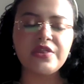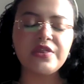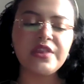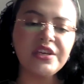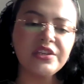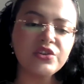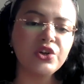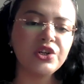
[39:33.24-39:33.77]

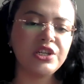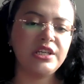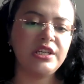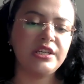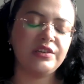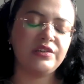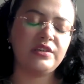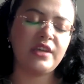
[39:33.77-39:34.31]
These
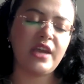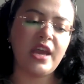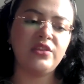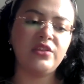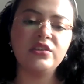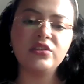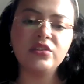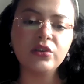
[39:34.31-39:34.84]
critiques and
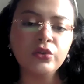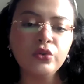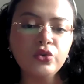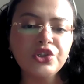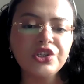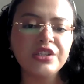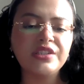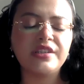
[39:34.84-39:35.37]
these
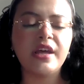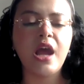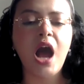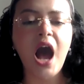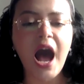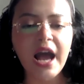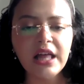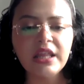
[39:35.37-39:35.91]
solutions, they
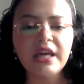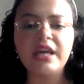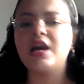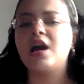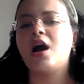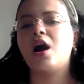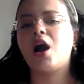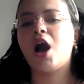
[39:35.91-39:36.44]
highlight
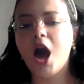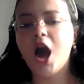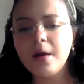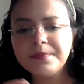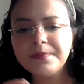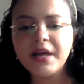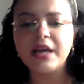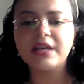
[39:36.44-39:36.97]
a
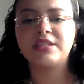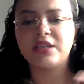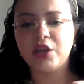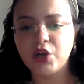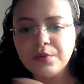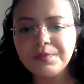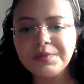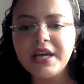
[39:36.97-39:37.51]
complex
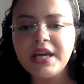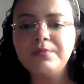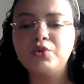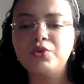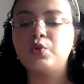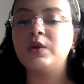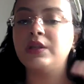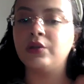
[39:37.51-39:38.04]
interplay
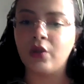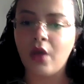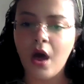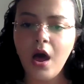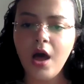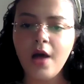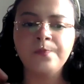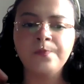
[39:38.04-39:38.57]
between
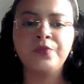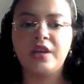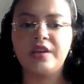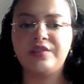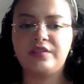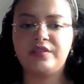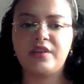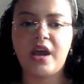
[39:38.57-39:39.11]
law
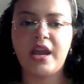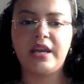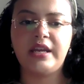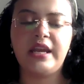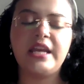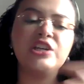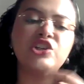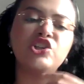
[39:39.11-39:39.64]
and
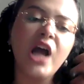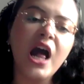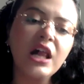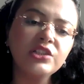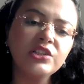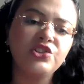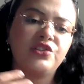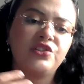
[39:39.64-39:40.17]
society, and it
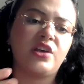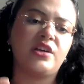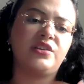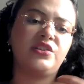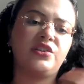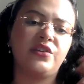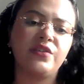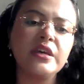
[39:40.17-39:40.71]
challenges
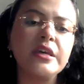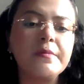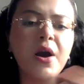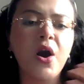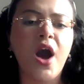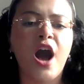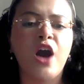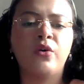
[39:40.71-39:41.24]
us to think
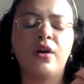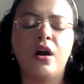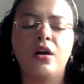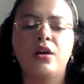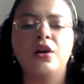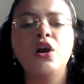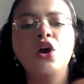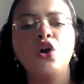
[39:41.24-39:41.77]
about how
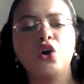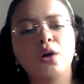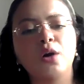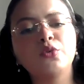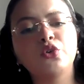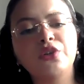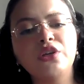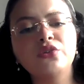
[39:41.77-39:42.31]
our
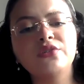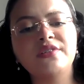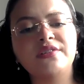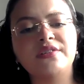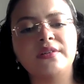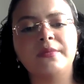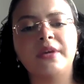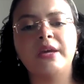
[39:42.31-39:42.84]
criminal legal
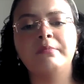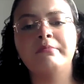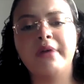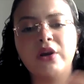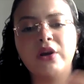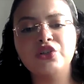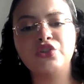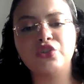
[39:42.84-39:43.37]
system can
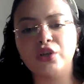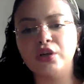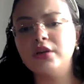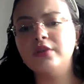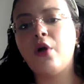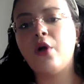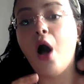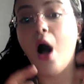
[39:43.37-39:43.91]
better
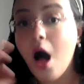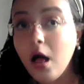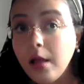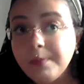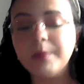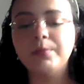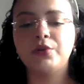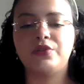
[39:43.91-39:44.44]
serve all
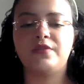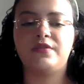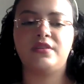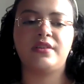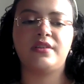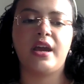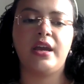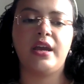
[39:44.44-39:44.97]
members of
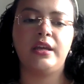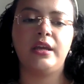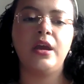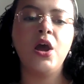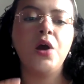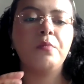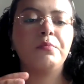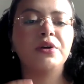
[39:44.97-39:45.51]
society
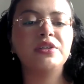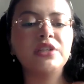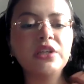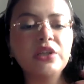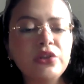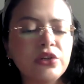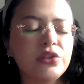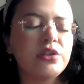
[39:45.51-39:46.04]

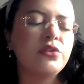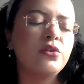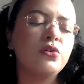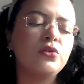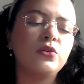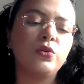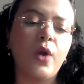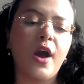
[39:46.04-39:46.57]
particularly
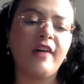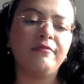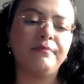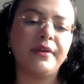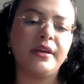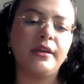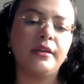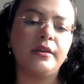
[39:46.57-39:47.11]
those who have
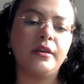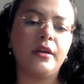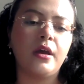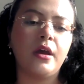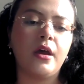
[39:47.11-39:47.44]
been